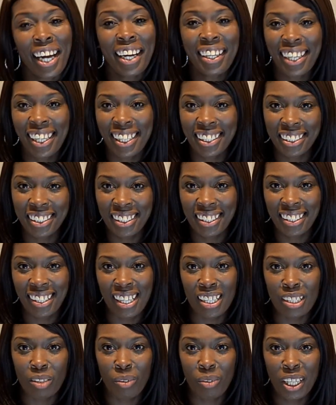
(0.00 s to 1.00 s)
and I'll catch you in
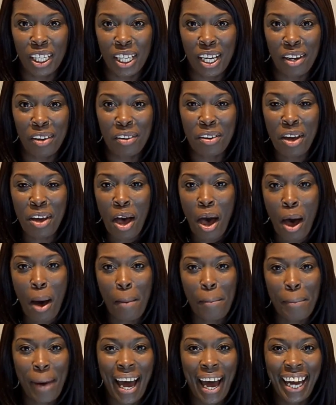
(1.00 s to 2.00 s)
the next video.
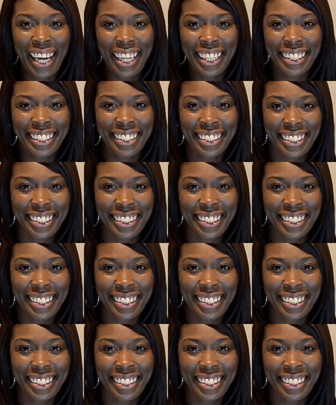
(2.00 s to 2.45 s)
Bye.